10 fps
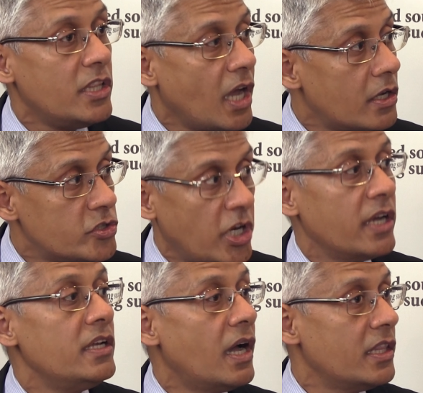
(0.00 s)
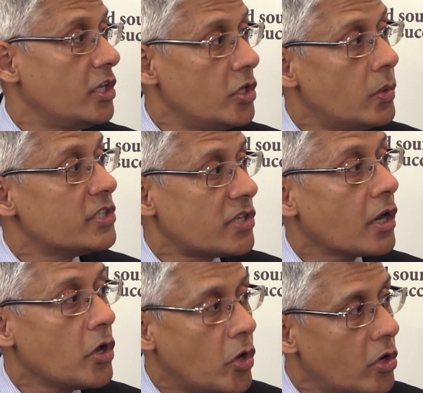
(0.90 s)
They are, China and the U S
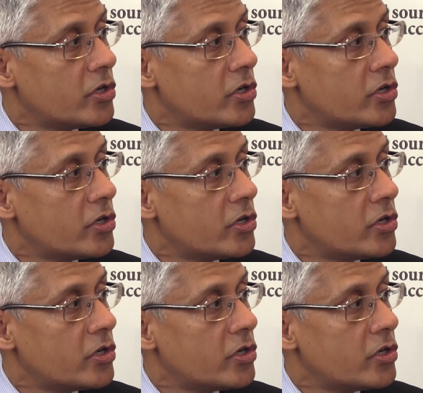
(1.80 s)
are